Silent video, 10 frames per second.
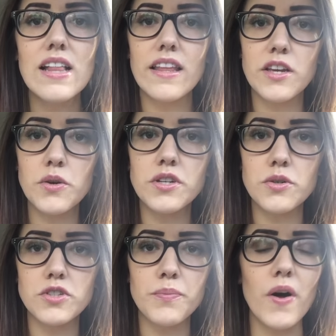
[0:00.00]
Like you can
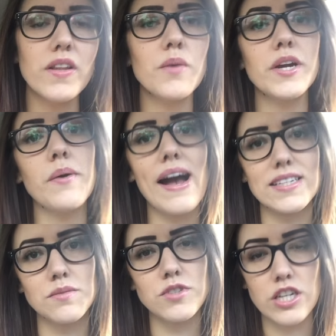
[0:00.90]
do at Chipotle where you
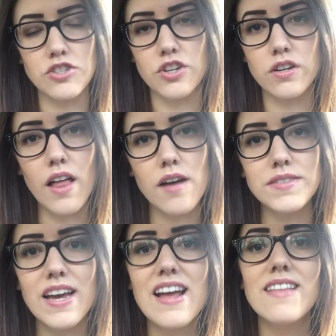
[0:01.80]
ask them to change their gloves.